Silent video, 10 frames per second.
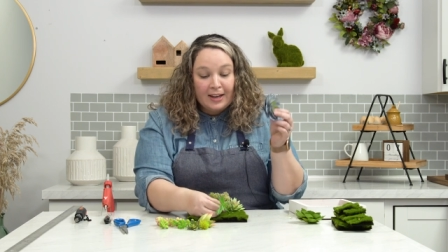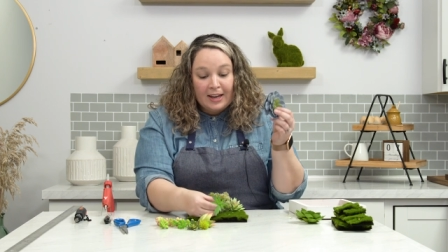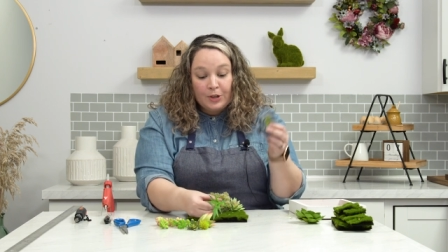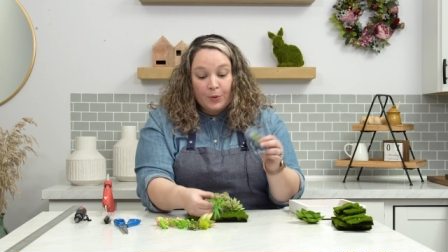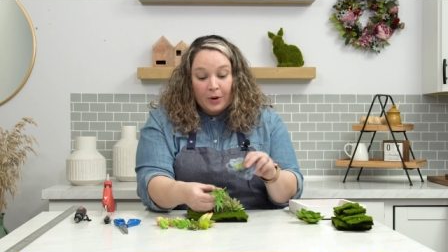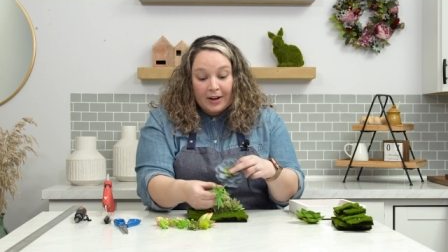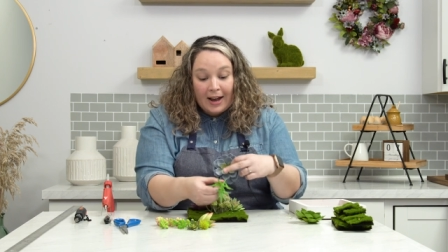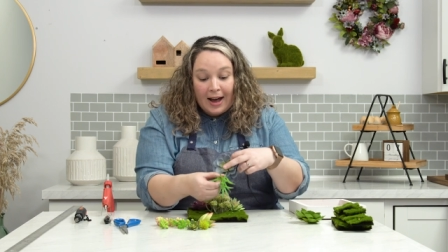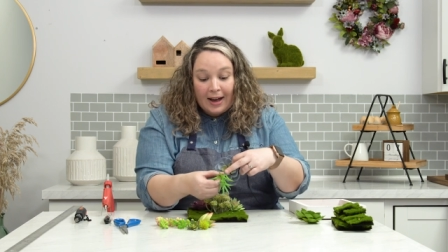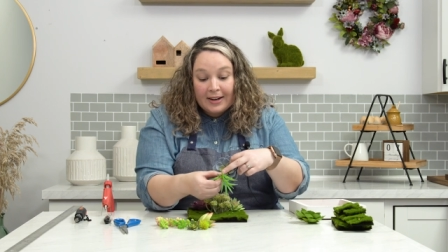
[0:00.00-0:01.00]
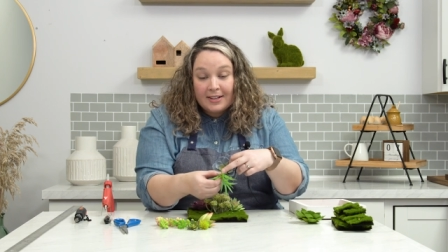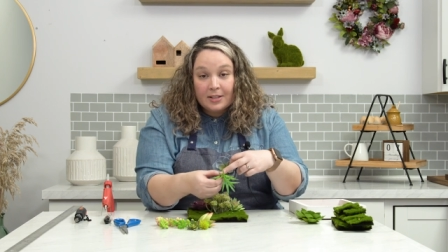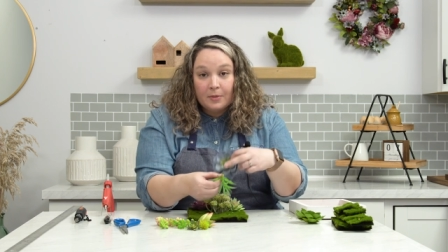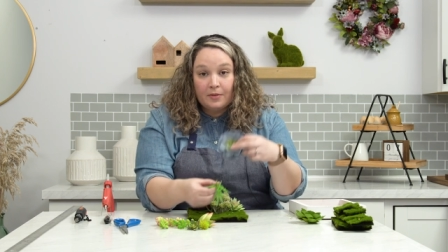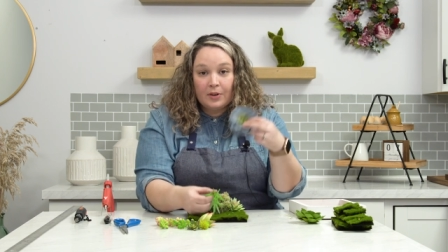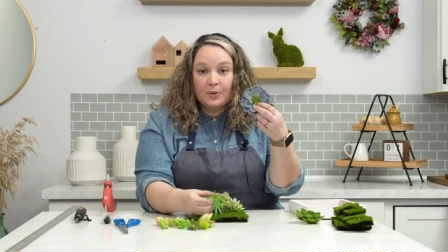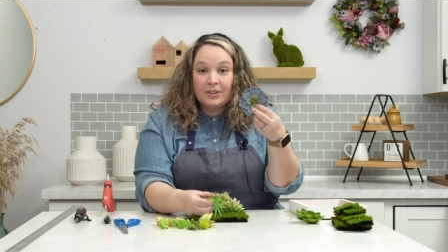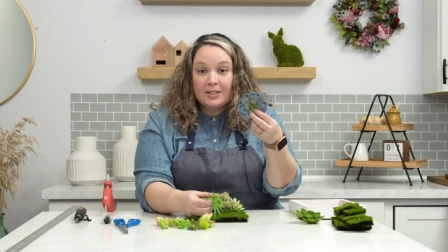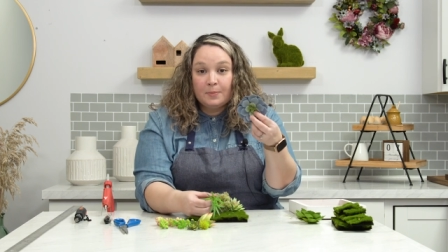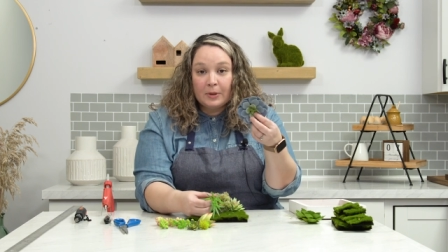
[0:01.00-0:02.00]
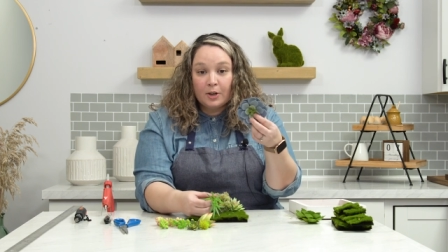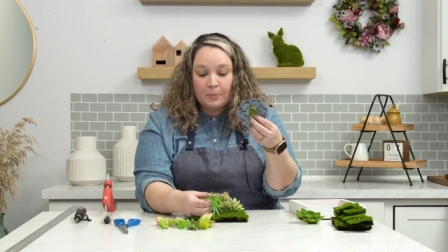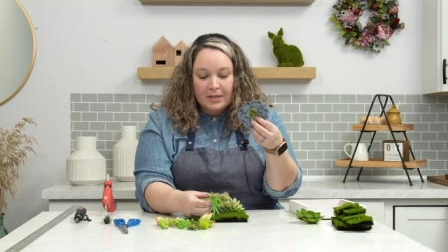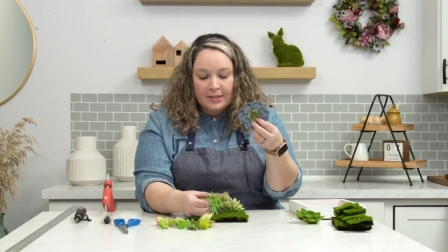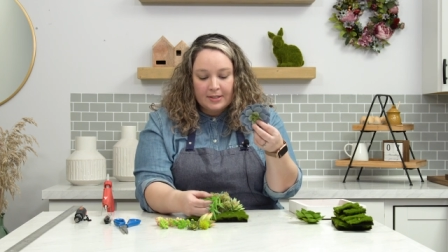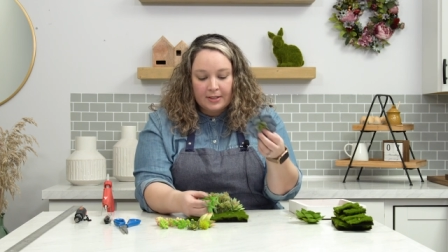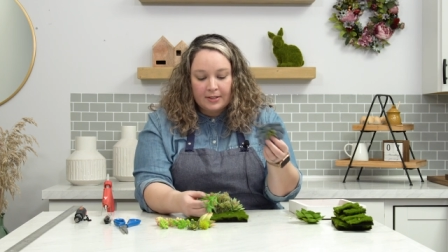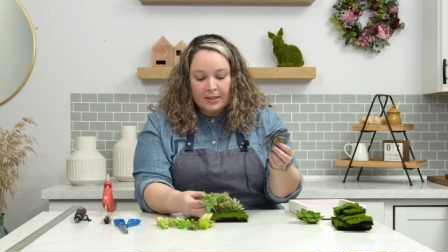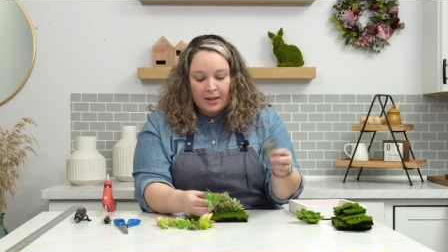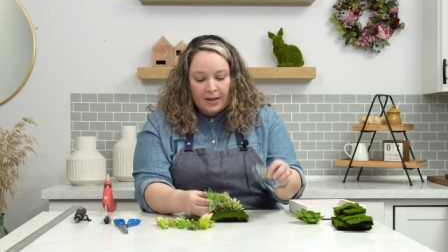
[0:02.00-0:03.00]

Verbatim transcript: and you want to hide some of it with these bigger pieces.